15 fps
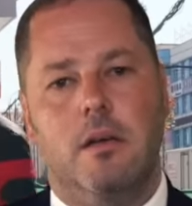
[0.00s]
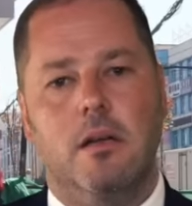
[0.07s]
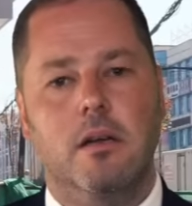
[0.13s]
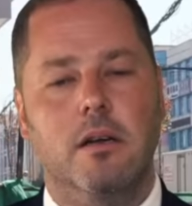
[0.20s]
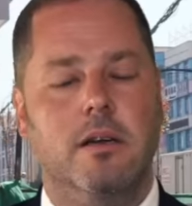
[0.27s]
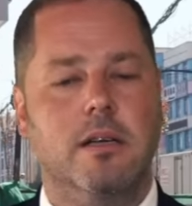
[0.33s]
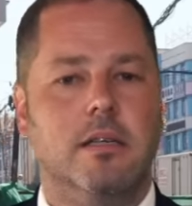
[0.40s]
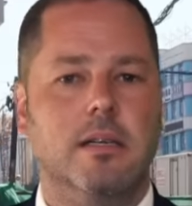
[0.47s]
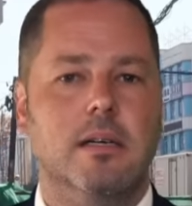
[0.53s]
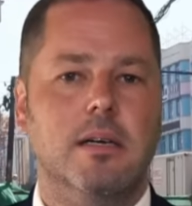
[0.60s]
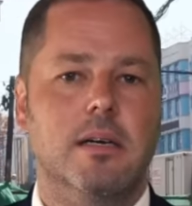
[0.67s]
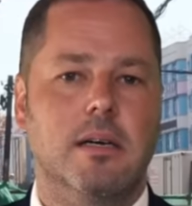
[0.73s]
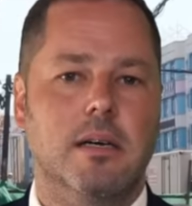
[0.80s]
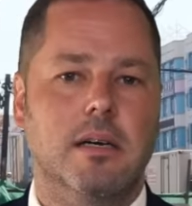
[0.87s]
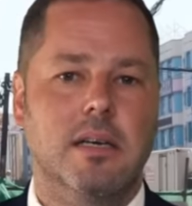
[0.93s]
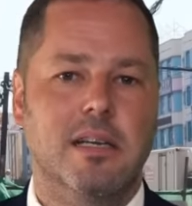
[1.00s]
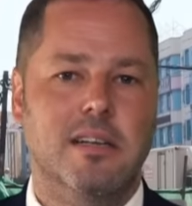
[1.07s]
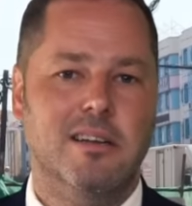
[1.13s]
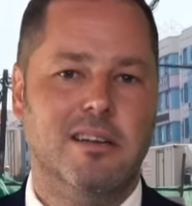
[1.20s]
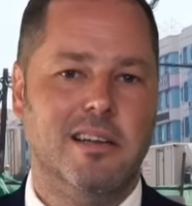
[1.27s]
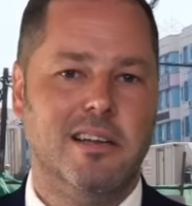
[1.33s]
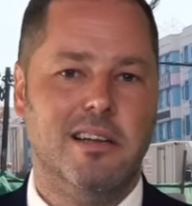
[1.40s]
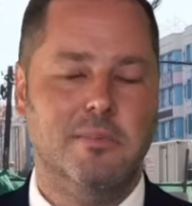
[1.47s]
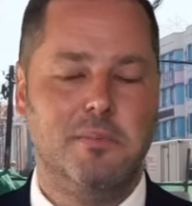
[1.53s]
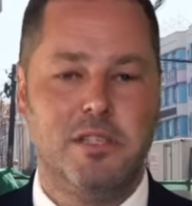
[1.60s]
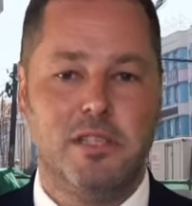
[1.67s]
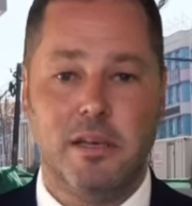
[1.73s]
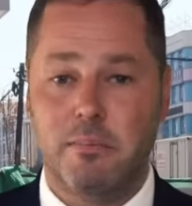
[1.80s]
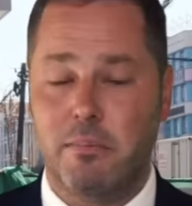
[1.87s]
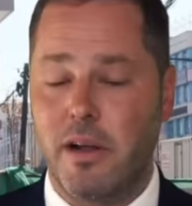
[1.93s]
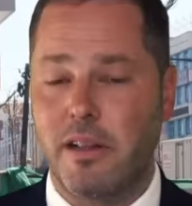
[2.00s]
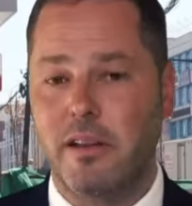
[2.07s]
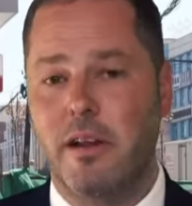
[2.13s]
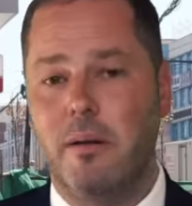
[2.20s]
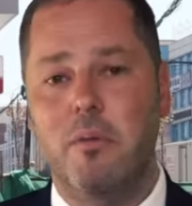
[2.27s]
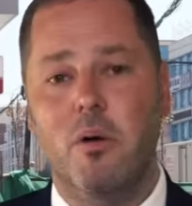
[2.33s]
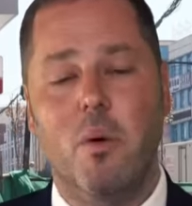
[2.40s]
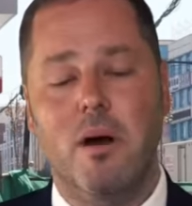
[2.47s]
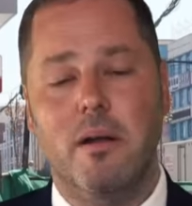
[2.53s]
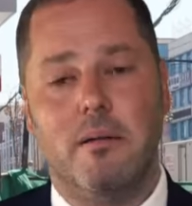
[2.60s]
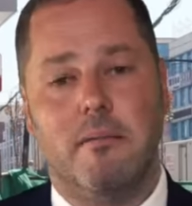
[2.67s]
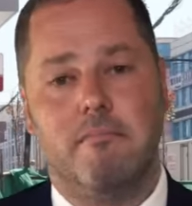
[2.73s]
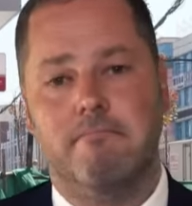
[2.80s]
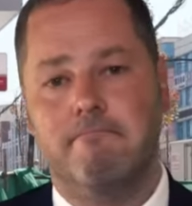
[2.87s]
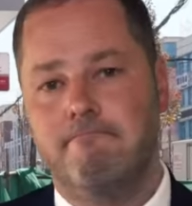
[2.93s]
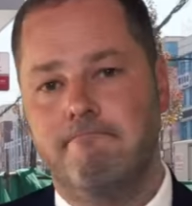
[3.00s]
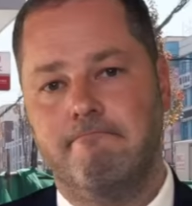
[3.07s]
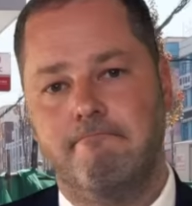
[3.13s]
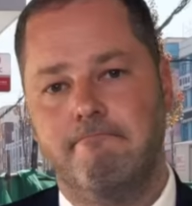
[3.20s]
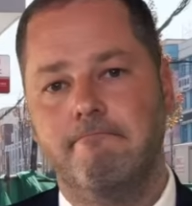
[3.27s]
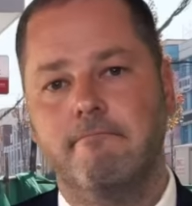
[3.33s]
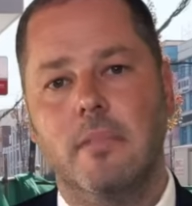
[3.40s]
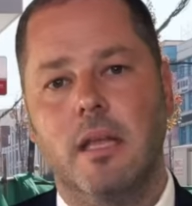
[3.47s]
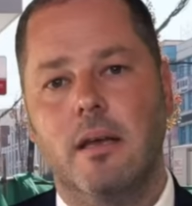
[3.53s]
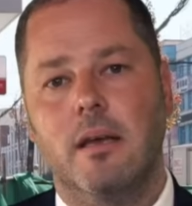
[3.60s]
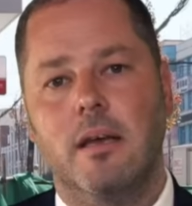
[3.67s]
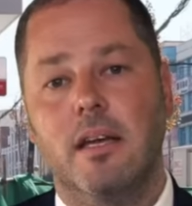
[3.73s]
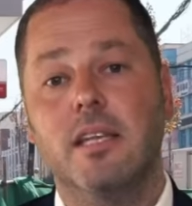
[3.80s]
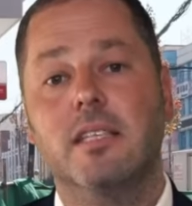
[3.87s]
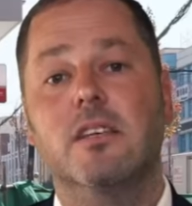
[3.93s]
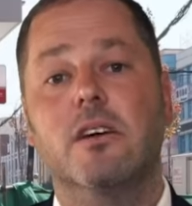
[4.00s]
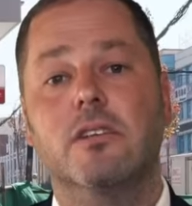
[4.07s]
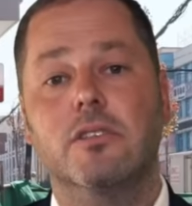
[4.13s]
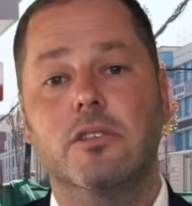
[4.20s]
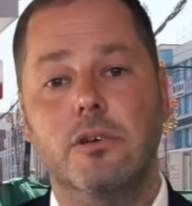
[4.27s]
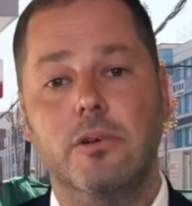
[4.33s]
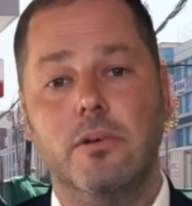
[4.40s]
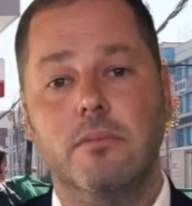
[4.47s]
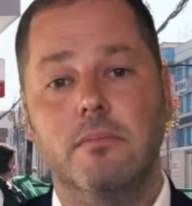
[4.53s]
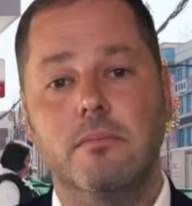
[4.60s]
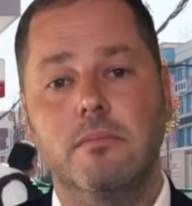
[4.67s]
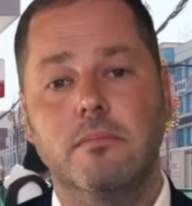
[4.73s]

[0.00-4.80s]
Look at lipstick brother number one. He's gone too.